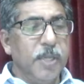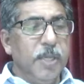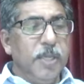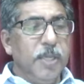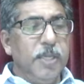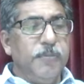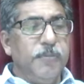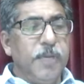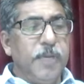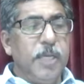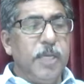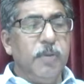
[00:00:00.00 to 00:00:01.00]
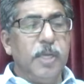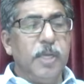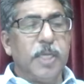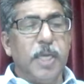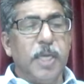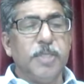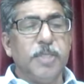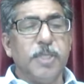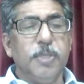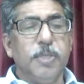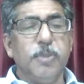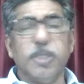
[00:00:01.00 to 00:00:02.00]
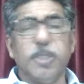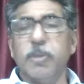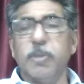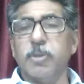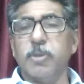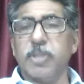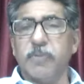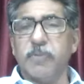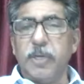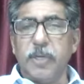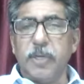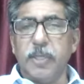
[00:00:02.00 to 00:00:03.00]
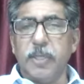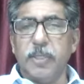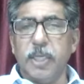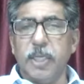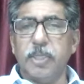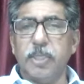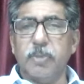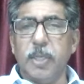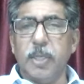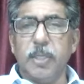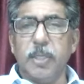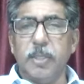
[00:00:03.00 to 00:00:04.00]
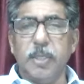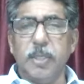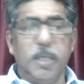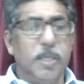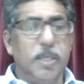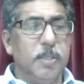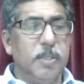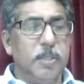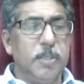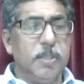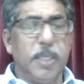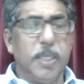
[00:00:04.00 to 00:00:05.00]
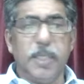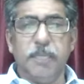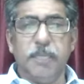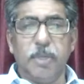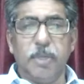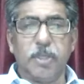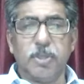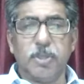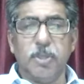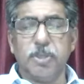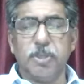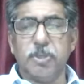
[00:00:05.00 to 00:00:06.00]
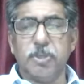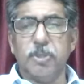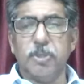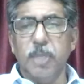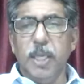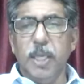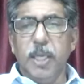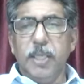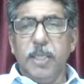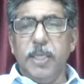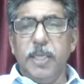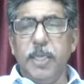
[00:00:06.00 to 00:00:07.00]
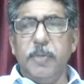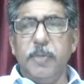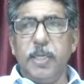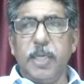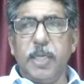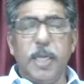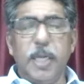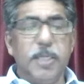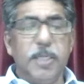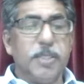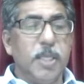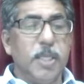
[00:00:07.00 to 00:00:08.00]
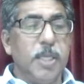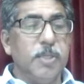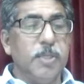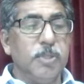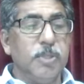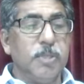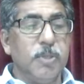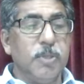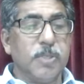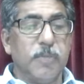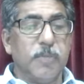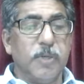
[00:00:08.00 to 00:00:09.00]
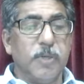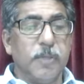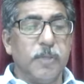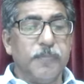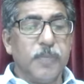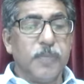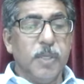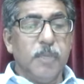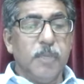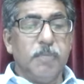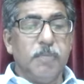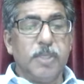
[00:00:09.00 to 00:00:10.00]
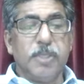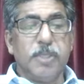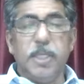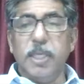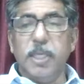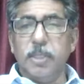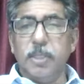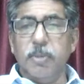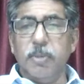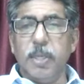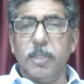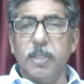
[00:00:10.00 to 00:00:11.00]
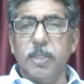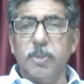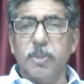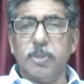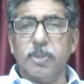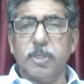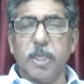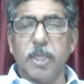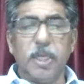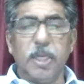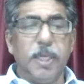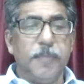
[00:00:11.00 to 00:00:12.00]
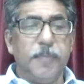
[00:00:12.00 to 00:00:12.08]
If anyone carries a news about someone, that is what the importance goes to. Anyone carries a news about someone must inquire the news thoroughly,